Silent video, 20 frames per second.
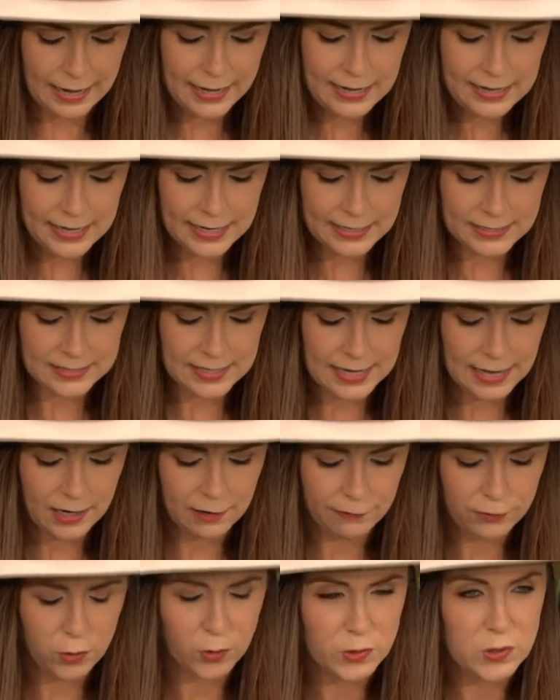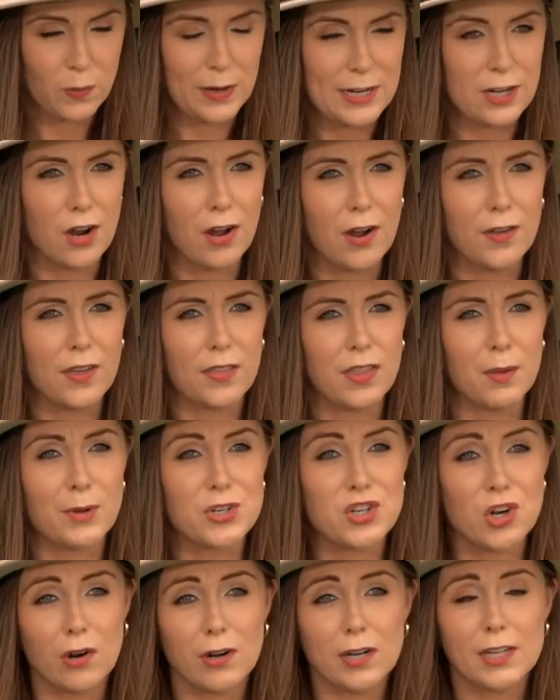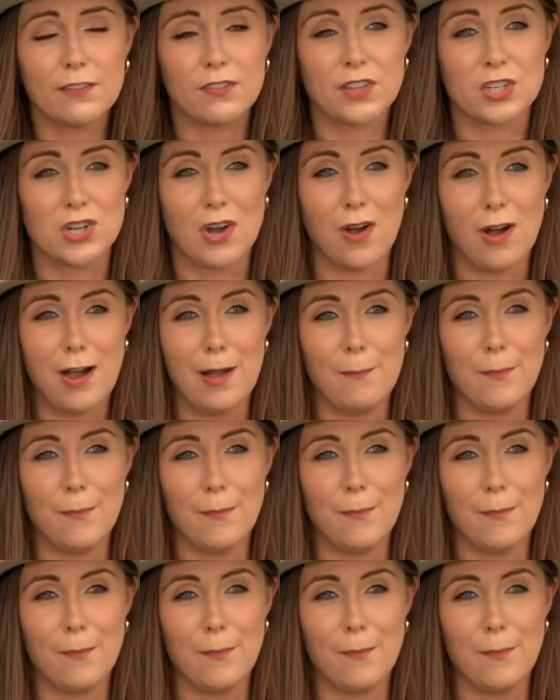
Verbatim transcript: is that, of course, we know that the majority of the time